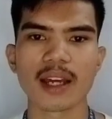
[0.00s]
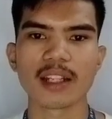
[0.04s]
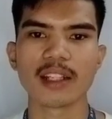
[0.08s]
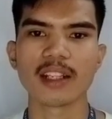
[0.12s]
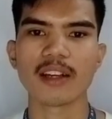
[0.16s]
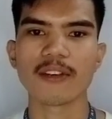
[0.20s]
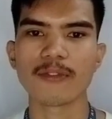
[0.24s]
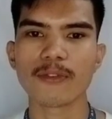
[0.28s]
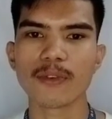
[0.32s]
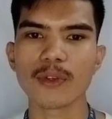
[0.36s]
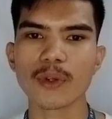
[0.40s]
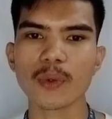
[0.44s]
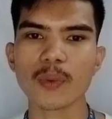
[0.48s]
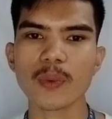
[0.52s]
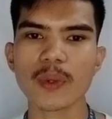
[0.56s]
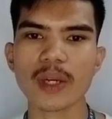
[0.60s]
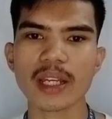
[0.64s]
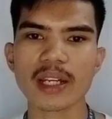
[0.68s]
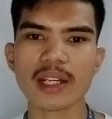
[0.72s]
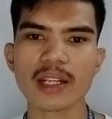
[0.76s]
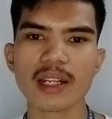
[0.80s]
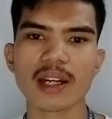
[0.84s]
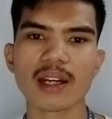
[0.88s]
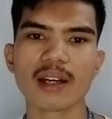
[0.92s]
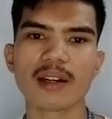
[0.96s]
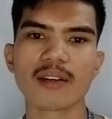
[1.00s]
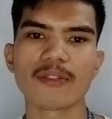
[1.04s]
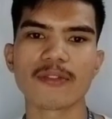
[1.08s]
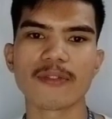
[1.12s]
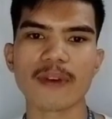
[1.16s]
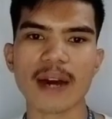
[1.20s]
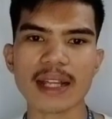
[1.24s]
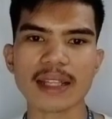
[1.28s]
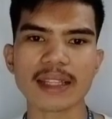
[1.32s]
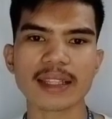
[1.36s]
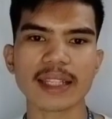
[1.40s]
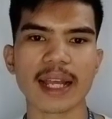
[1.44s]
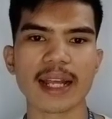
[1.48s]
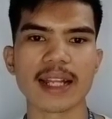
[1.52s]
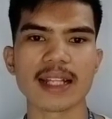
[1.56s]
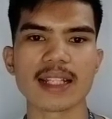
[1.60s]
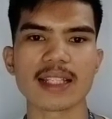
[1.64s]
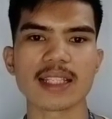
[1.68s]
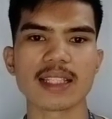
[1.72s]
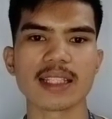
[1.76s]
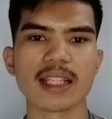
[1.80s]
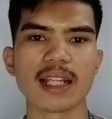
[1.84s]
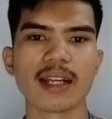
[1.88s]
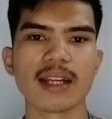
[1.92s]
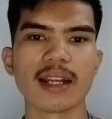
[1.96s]
The fluid
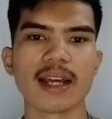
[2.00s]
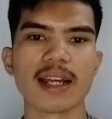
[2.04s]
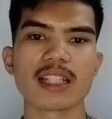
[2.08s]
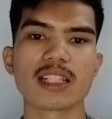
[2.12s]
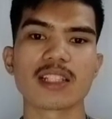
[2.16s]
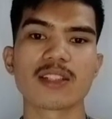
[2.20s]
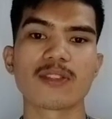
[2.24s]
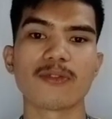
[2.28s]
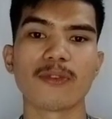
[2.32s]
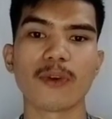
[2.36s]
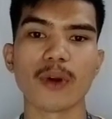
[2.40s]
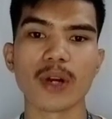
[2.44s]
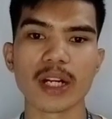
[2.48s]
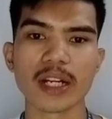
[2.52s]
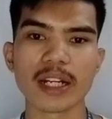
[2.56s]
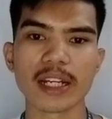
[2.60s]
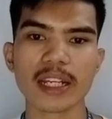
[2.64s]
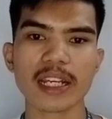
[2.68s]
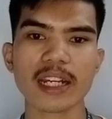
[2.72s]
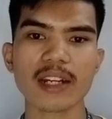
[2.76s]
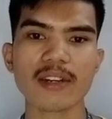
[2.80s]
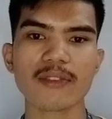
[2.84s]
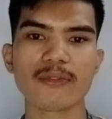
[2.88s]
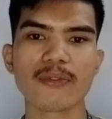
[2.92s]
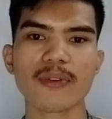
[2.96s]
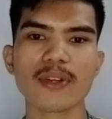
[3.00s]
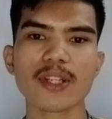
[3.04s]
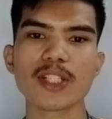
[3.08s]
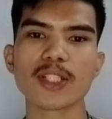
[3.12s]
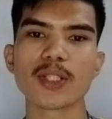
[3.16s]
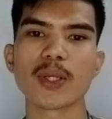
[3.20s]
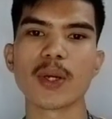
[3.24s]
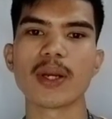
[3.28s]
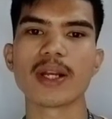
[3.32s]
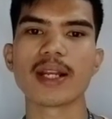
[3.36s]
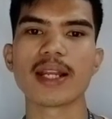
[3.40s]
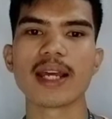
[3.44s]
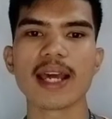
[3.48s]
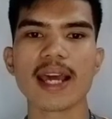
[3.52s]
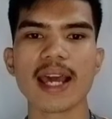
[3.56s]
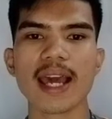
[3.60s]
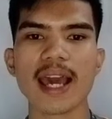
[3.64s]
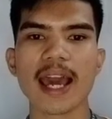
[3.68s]
fattens the lens for near vision